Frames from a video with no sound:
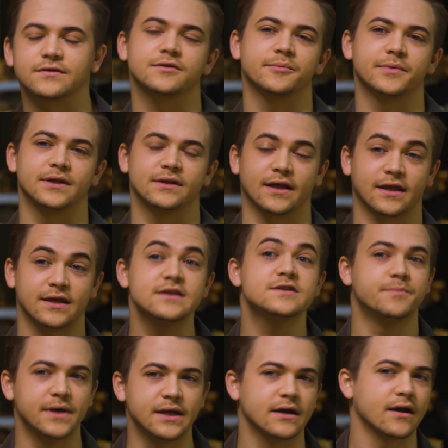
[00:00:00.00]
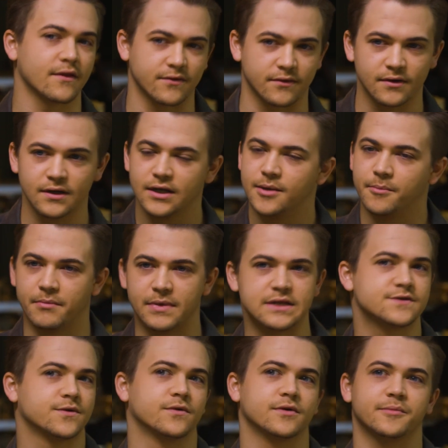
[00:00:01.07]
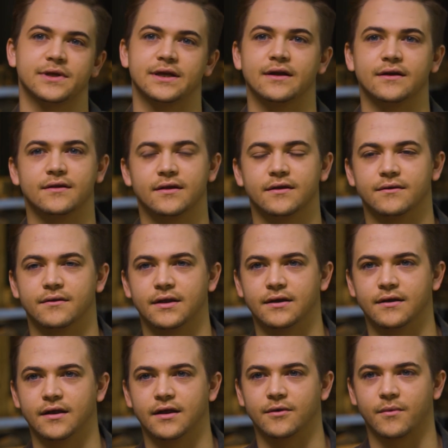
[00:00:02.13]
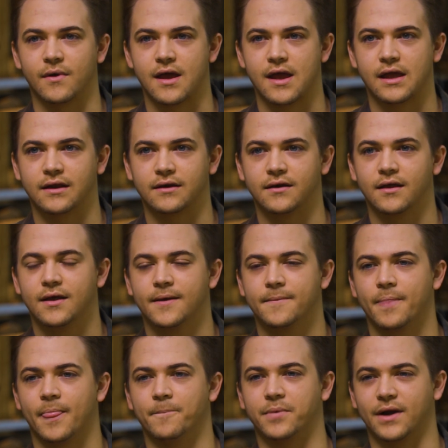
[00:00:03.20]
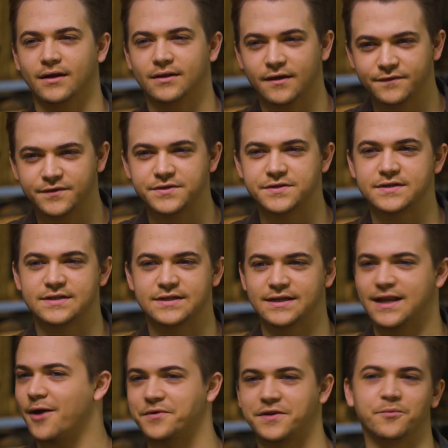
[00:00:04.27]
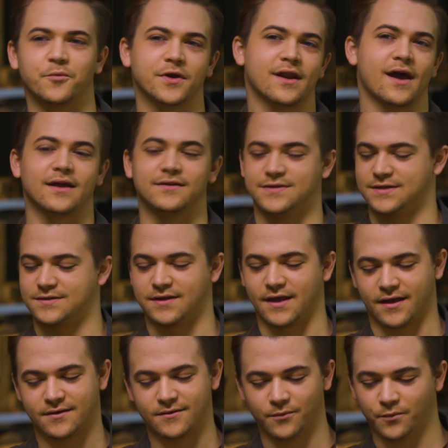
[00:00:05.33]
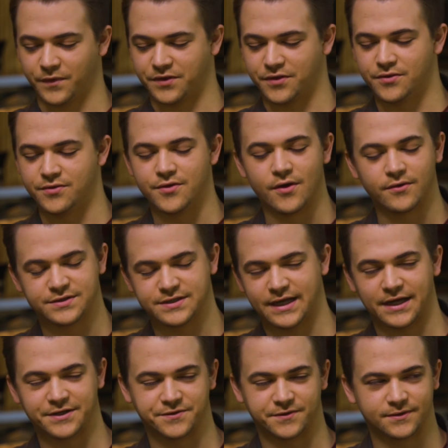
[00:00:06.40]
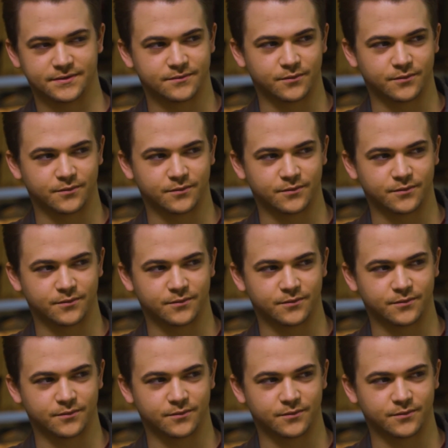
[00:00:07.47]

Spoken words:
a little bit. Like, he's been another mentor to me in a way. And but I'd love to just sit down with him one night, just like with no schedule,